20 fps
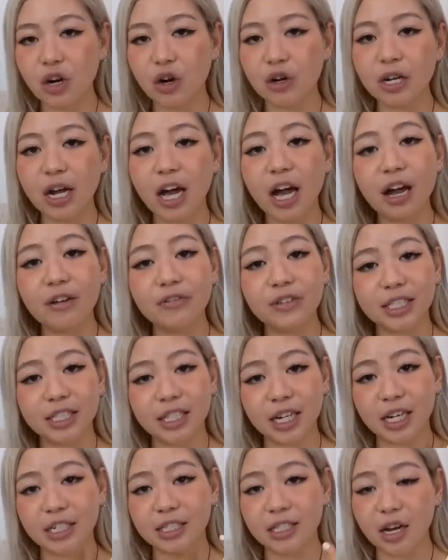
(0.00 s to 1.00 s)
gone half a
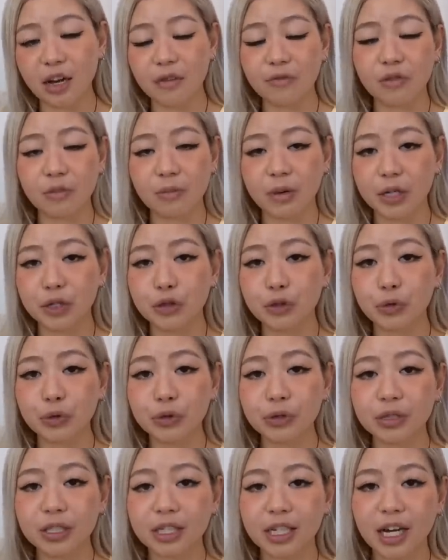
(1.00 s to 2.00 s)
size up from my true
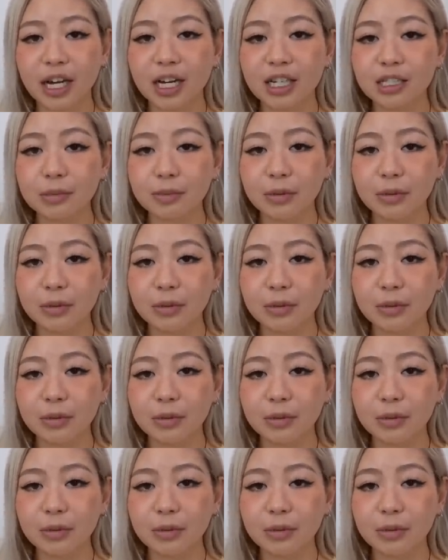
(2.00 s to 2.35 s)
to size,